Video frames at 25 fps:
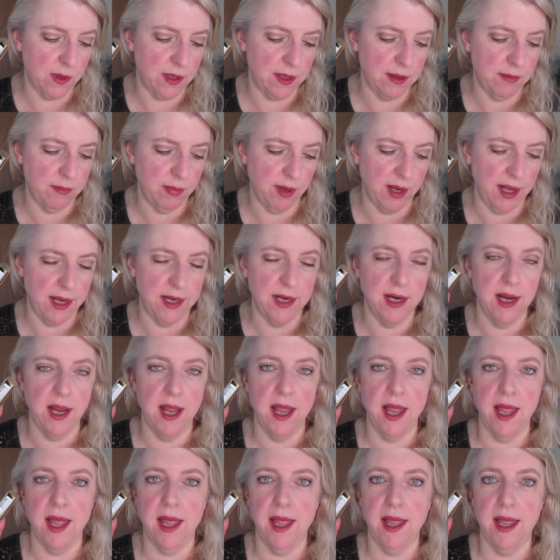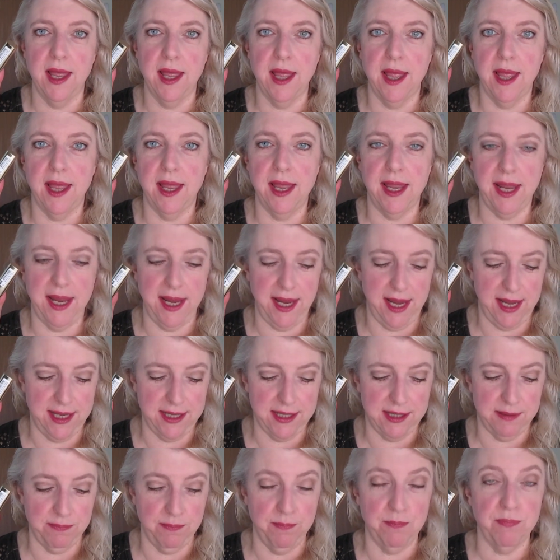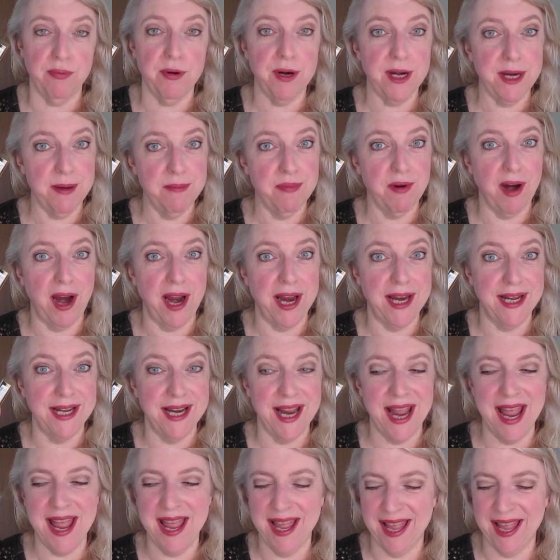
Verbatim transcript: one, but it's pretty bright.